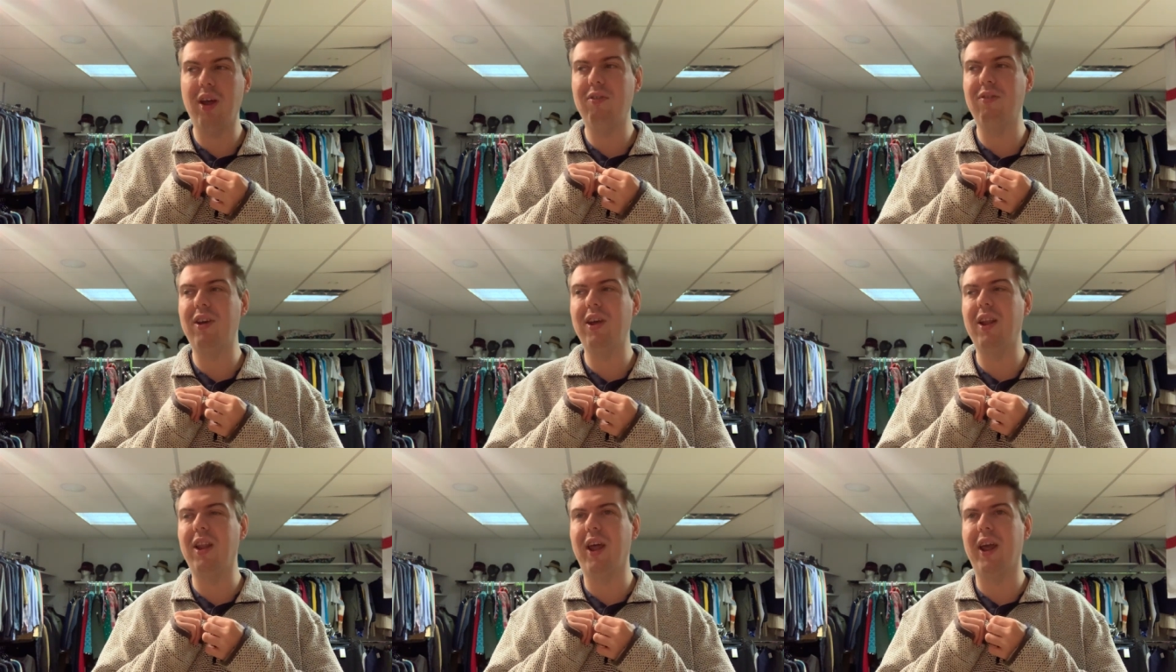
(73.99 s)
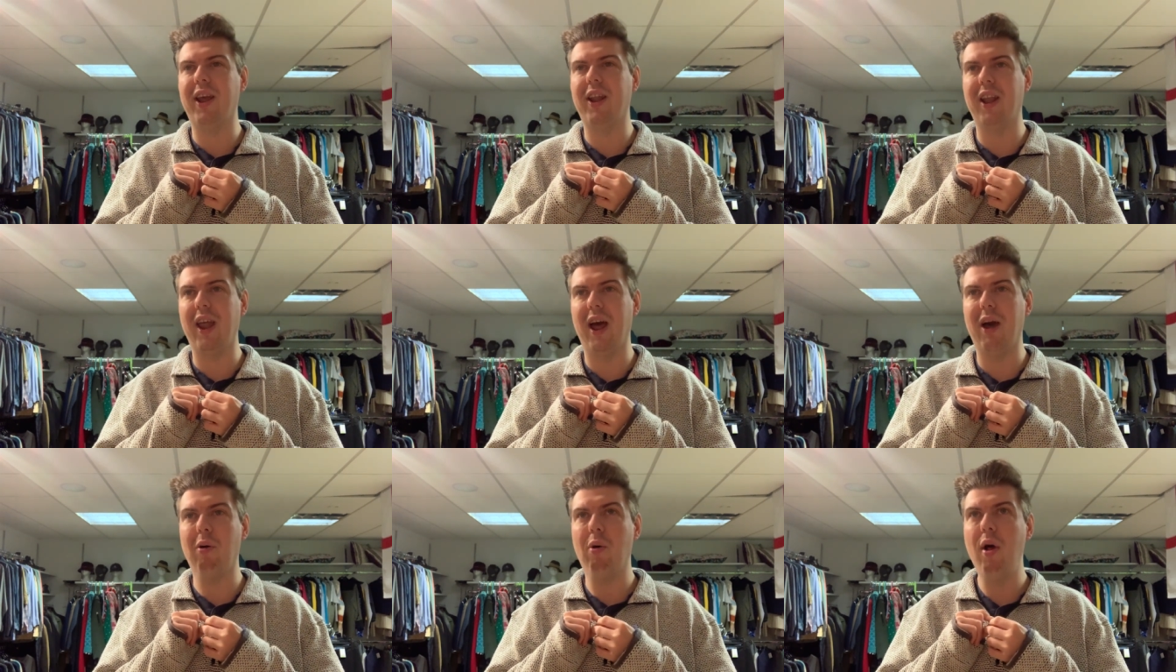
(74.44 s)
I feel
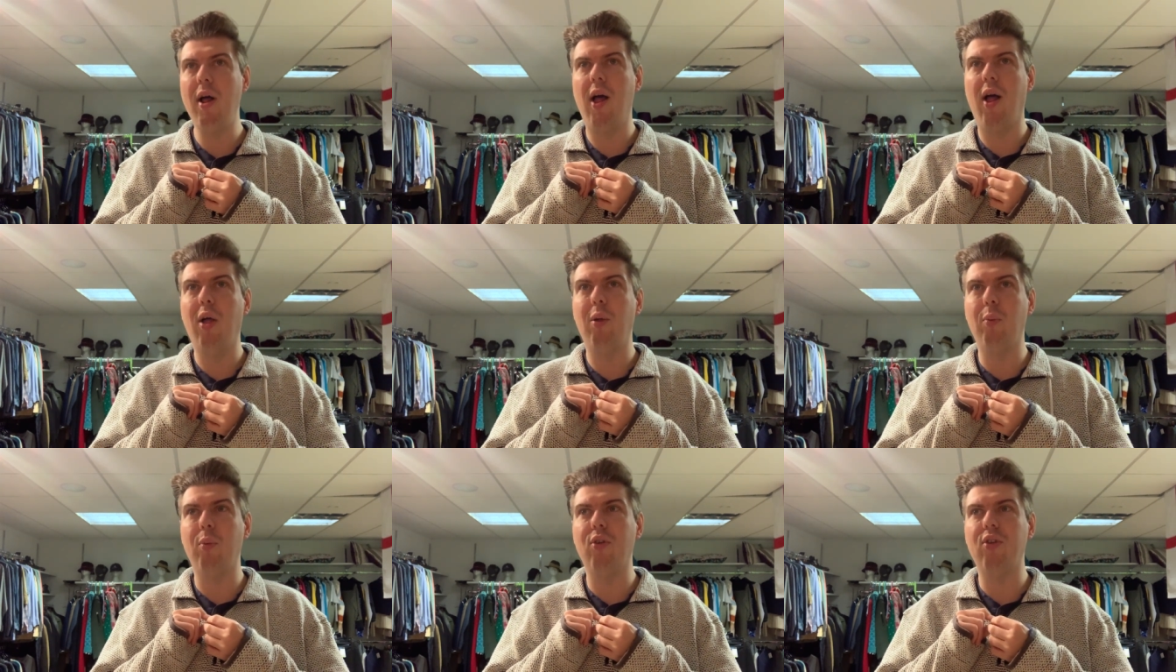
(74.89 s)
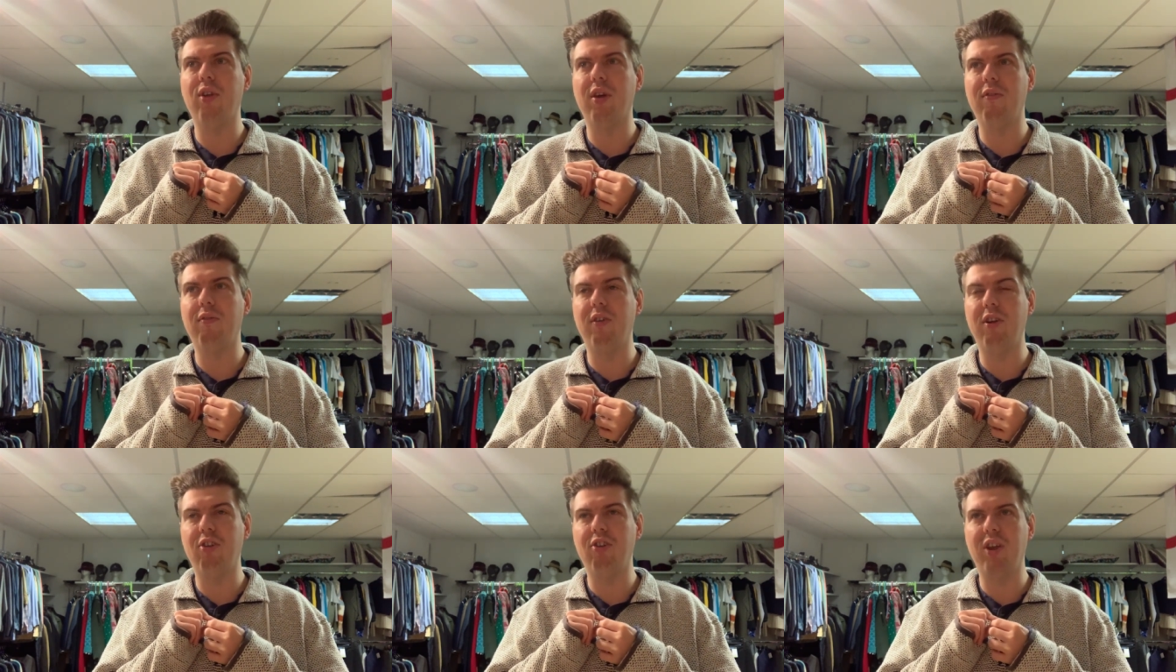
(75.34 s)
like now, once I
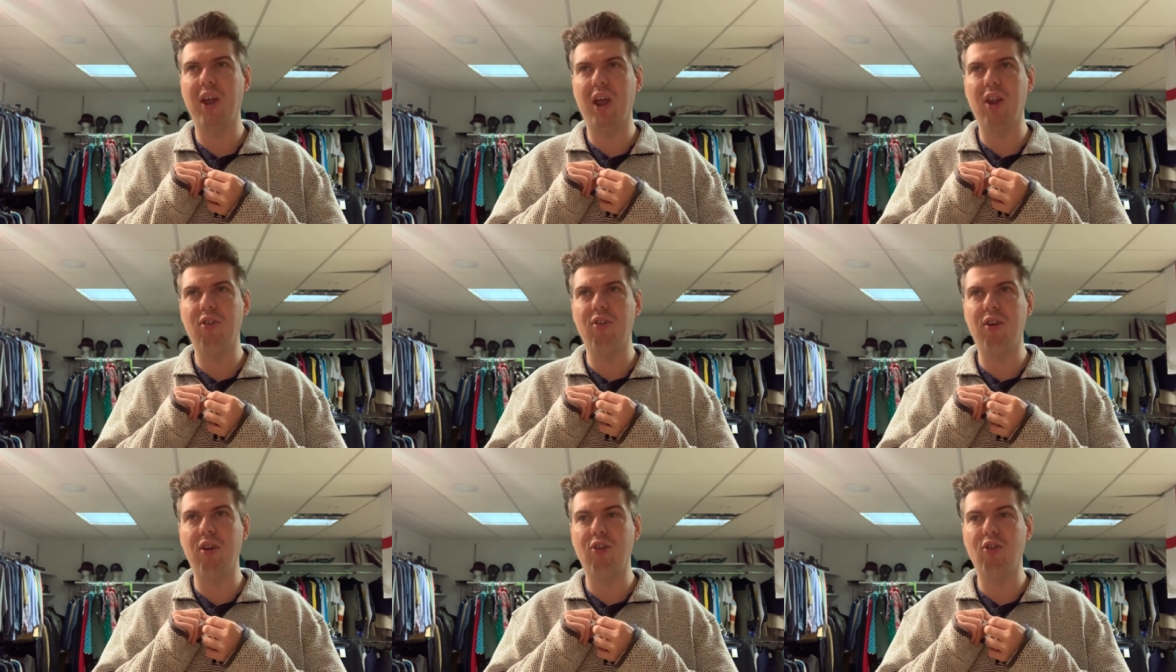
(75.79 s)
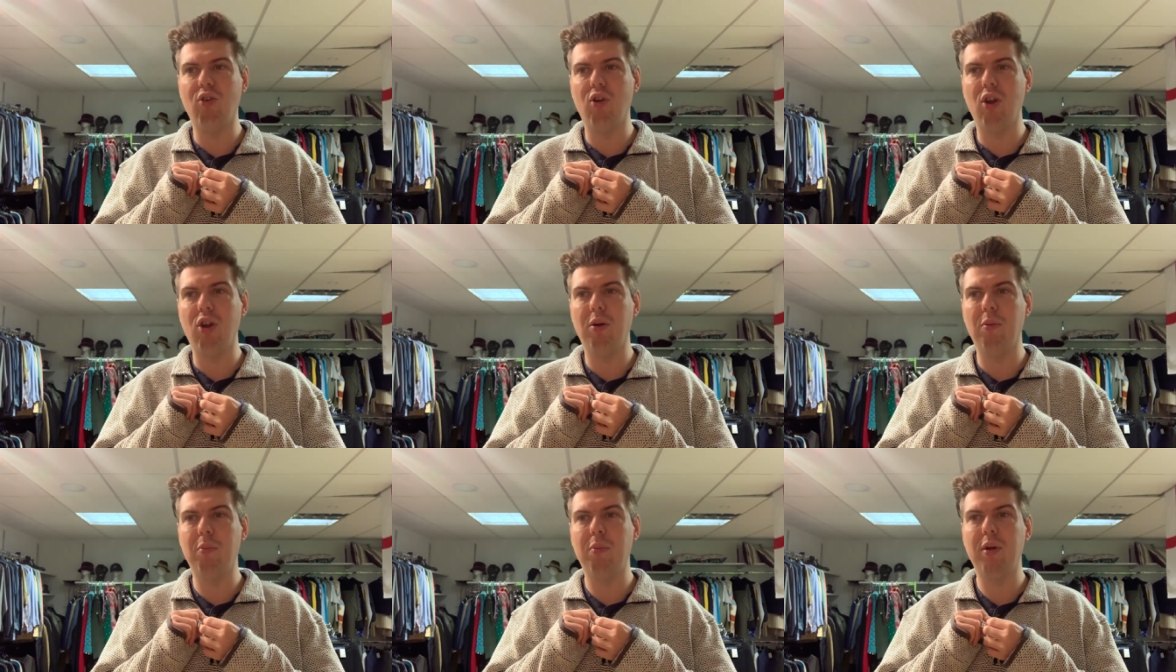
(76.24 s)
finish the Anthony
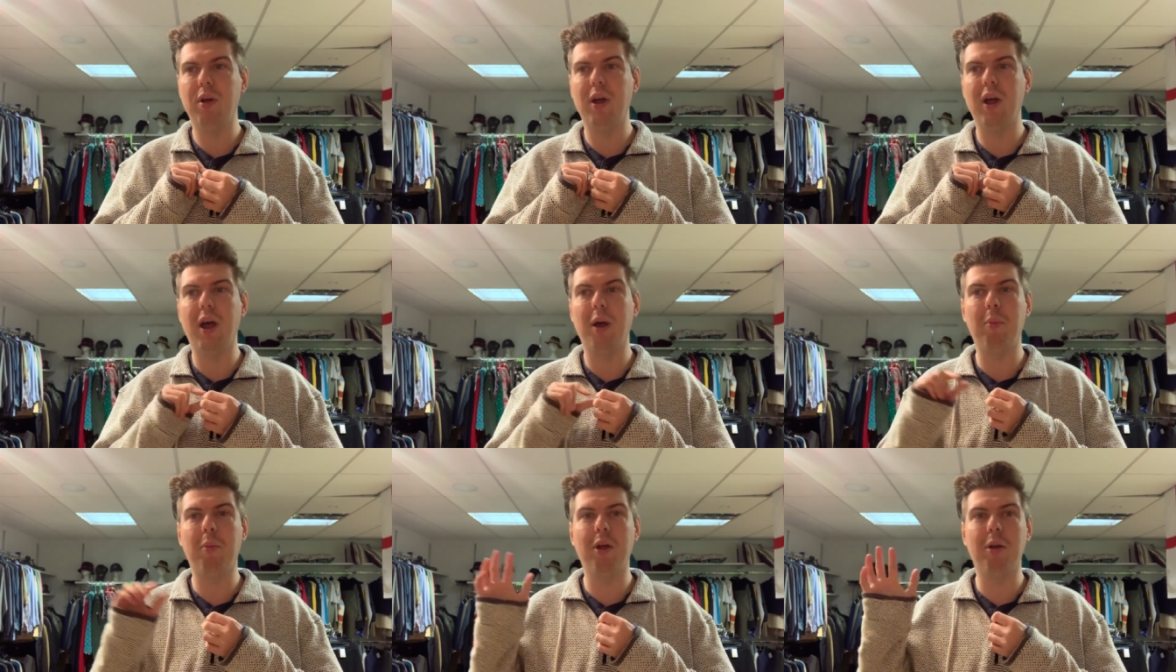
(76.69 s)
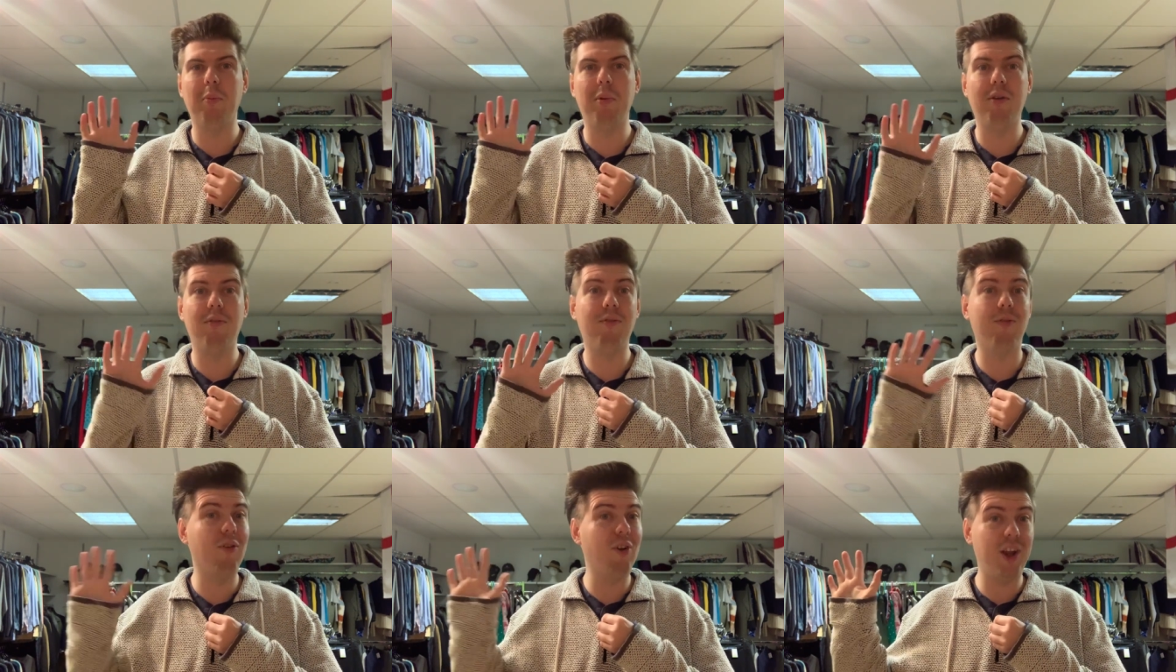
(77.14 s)
Trollope, I'm going to
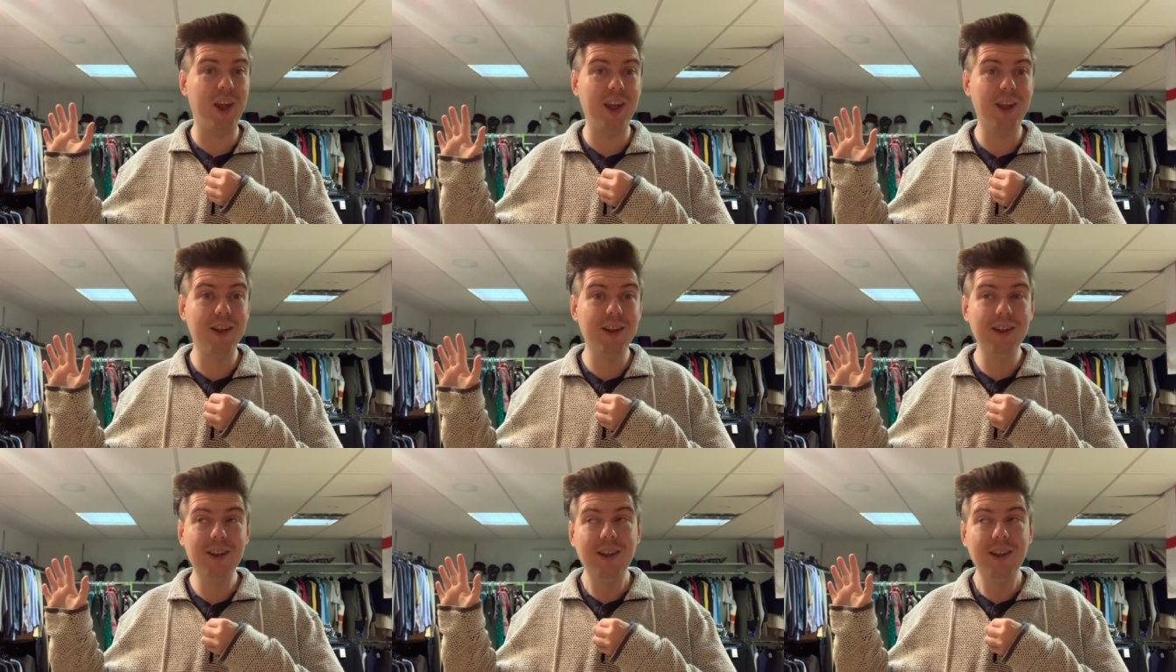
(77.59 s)
be free